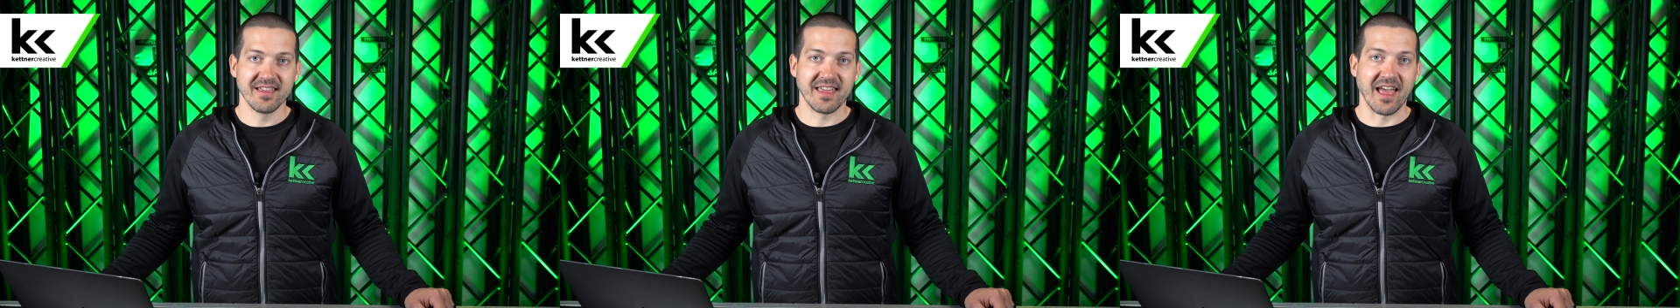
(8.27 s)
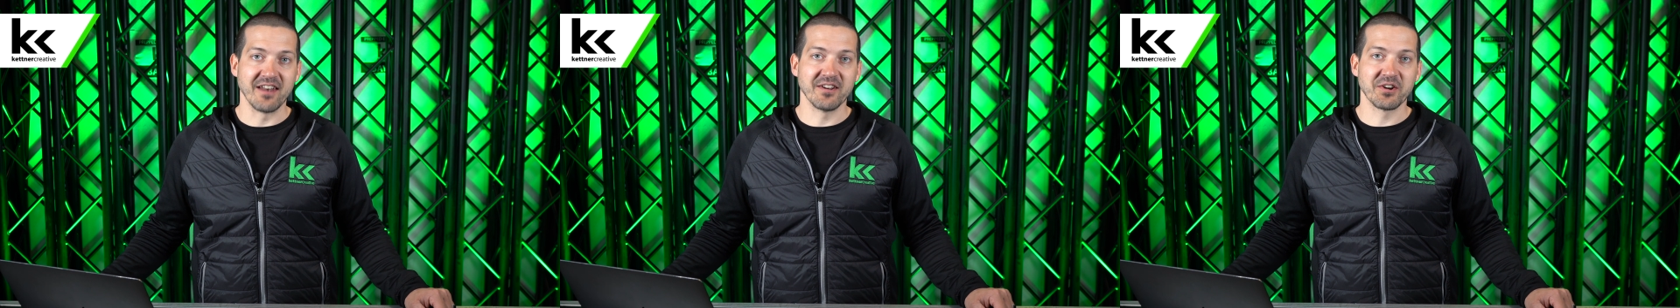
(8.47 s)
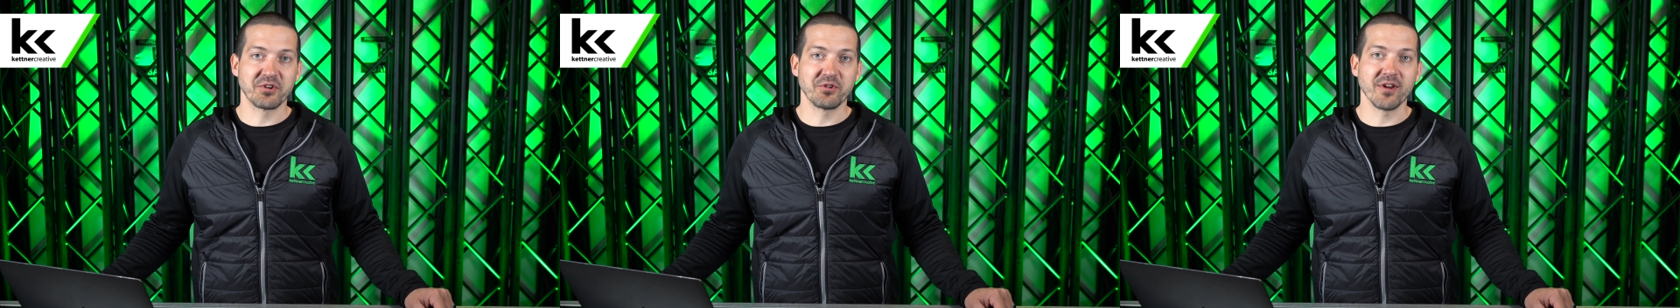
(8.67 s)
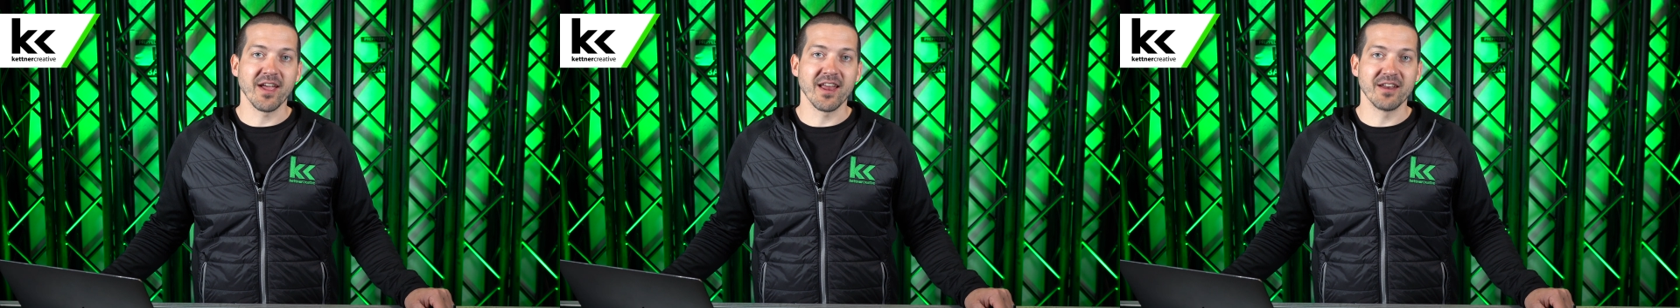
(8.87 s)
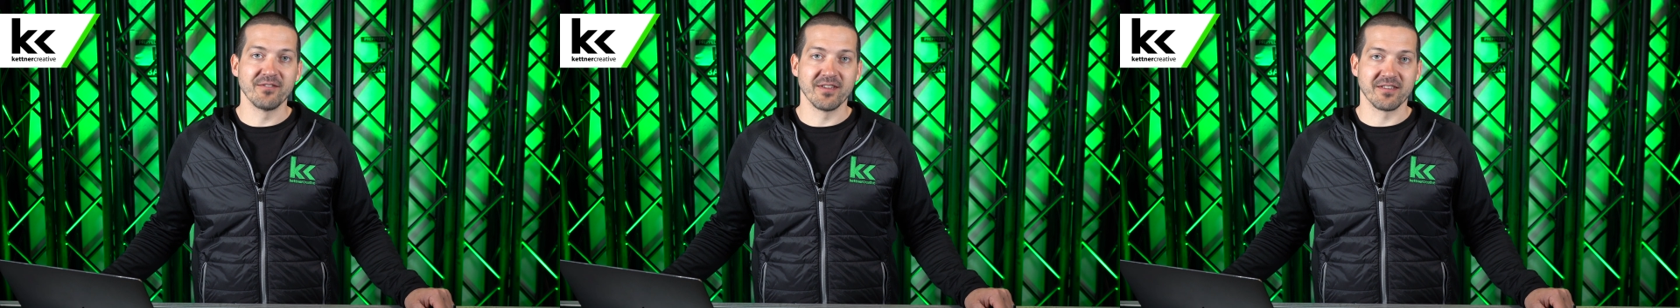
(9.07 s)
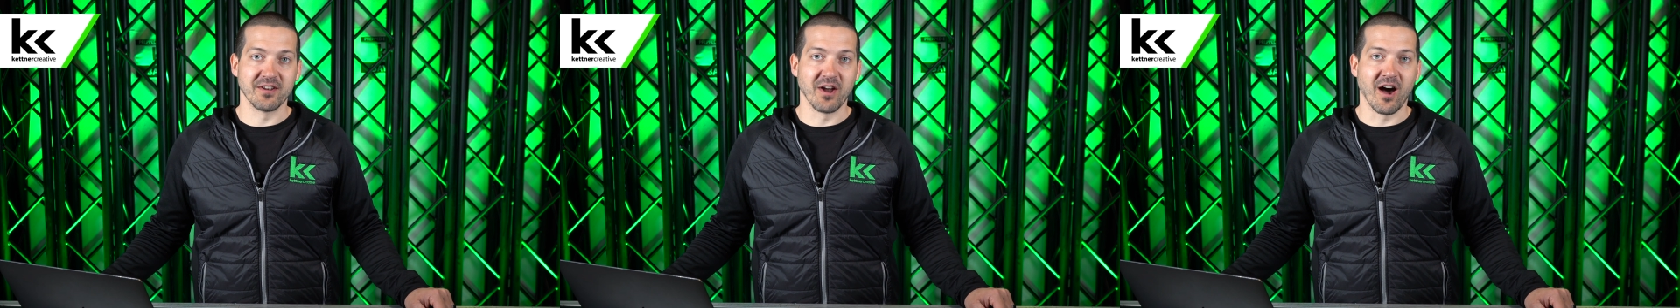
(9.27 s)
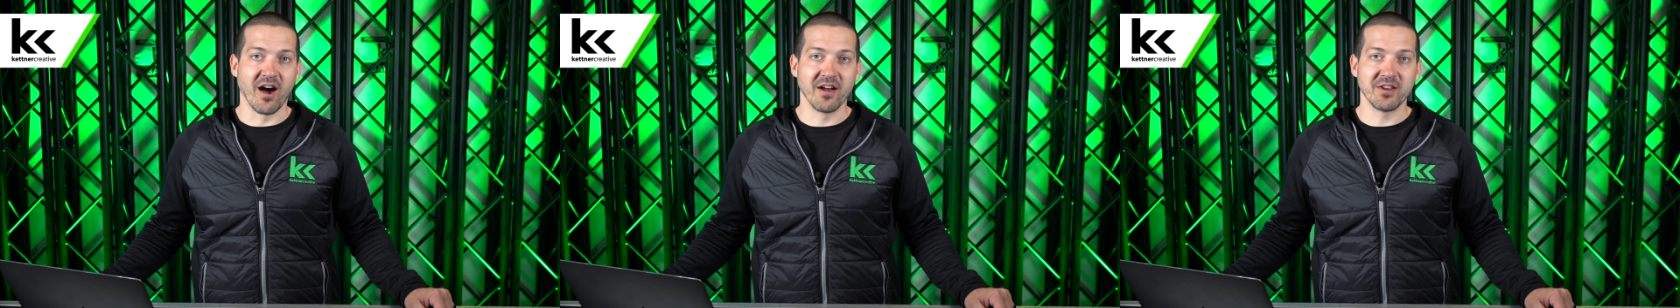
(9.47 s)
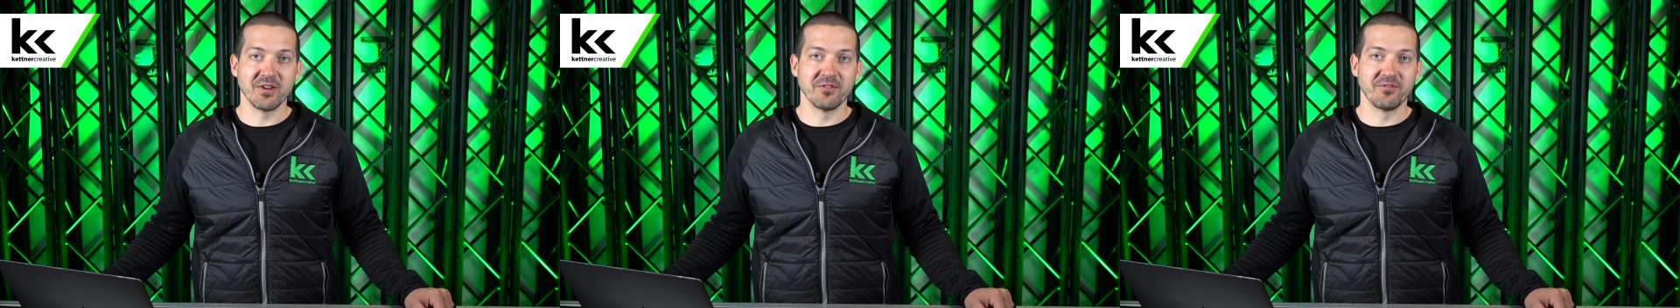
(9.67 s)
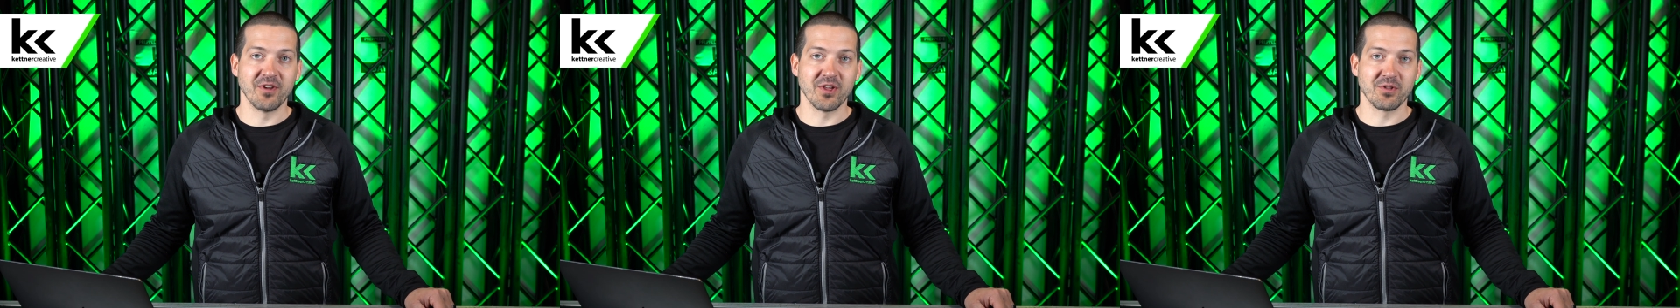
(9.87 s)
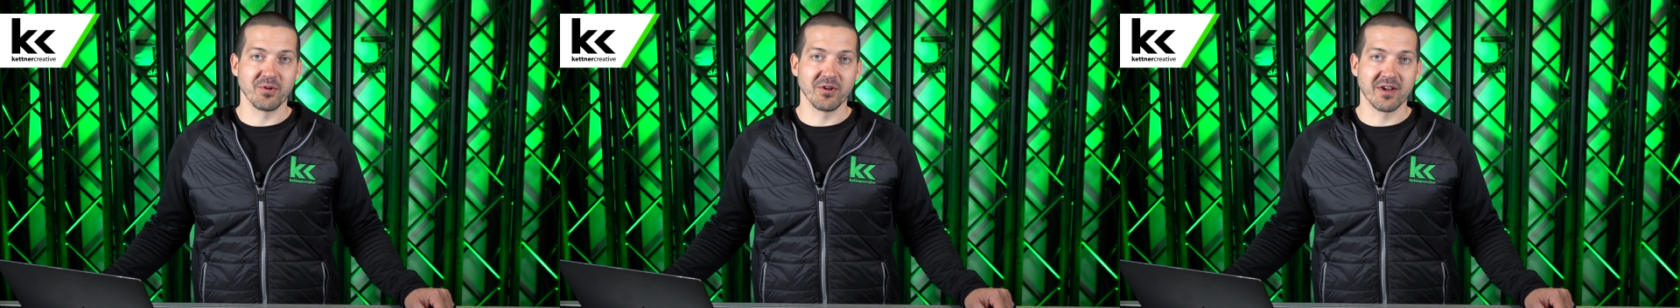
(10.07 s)
Kettner Creative is an
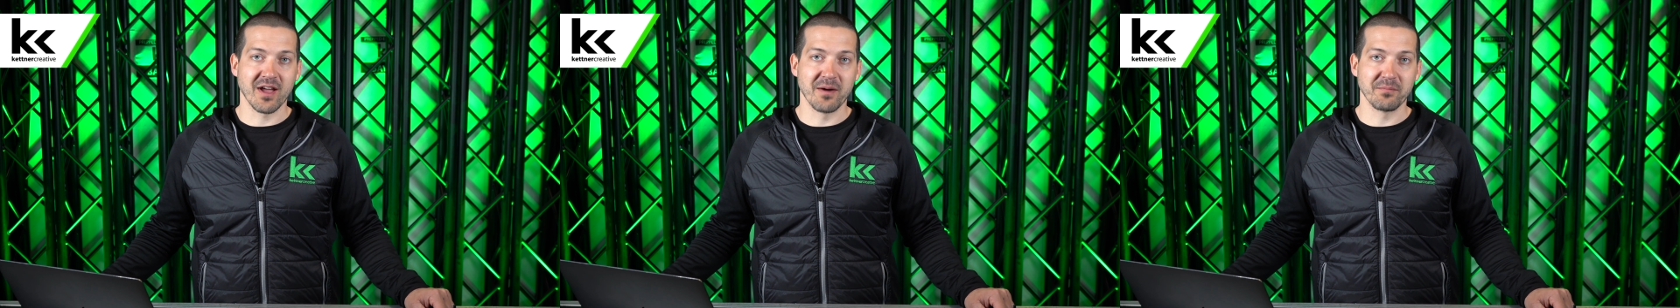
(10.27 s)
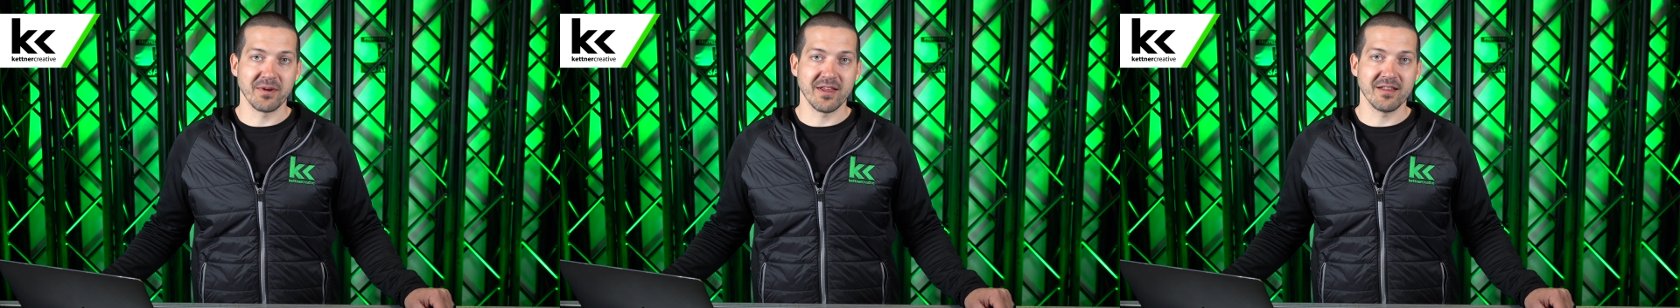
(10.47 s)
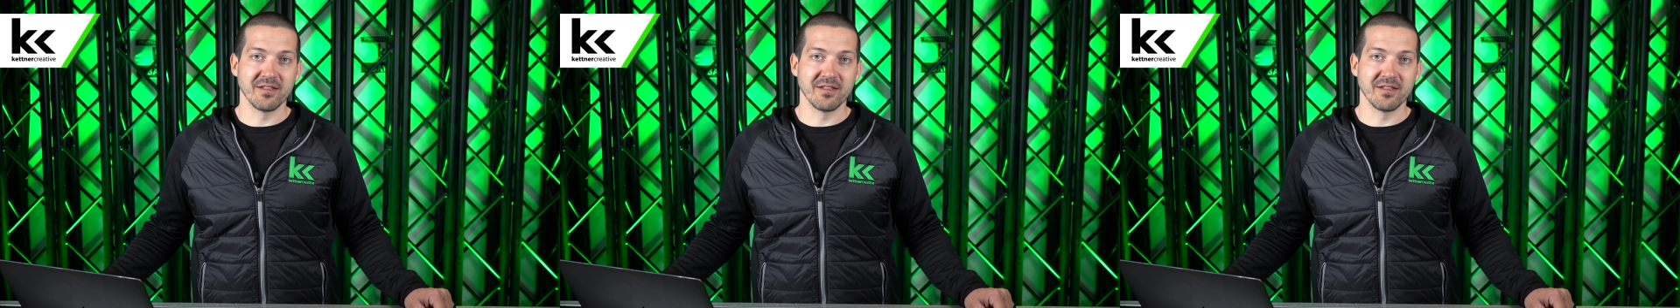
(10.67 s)
audiovisual company